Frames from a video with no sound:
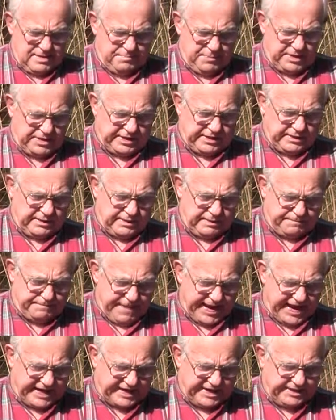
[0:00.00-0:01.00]
bit in the
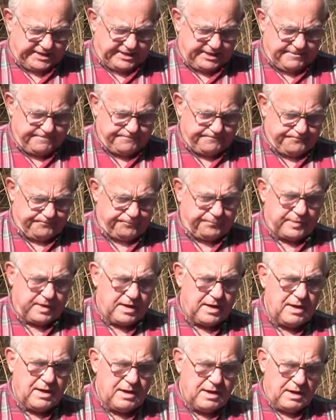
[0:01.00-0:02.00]
packet,
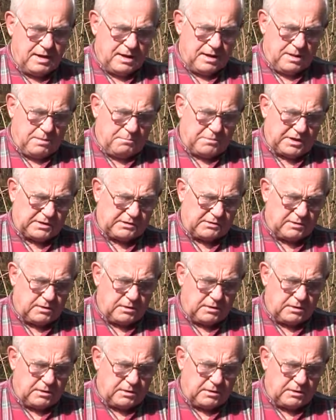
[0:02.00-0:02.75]
but